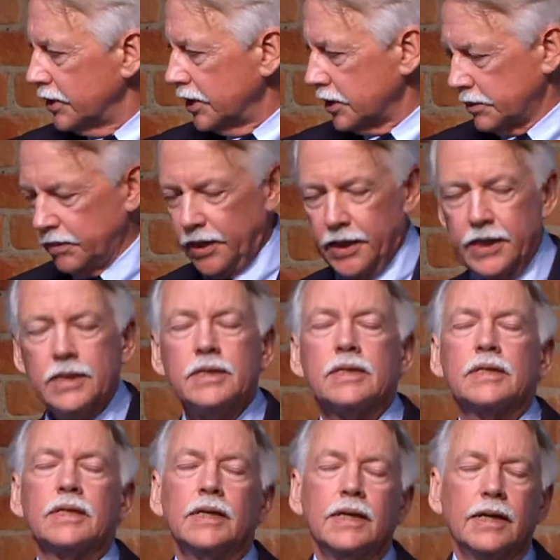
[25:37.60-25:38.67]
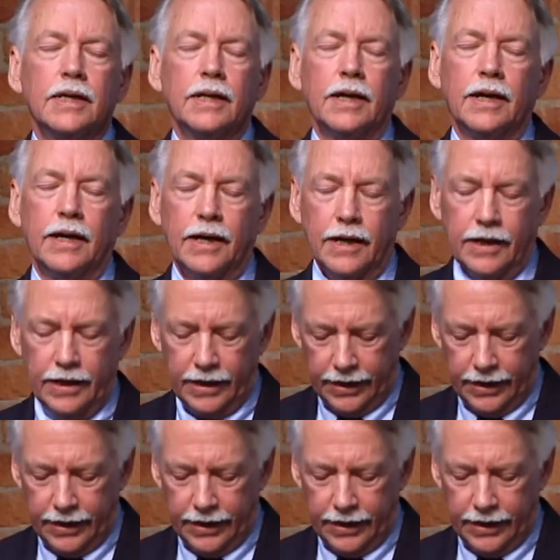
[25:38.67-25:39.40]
this place uh,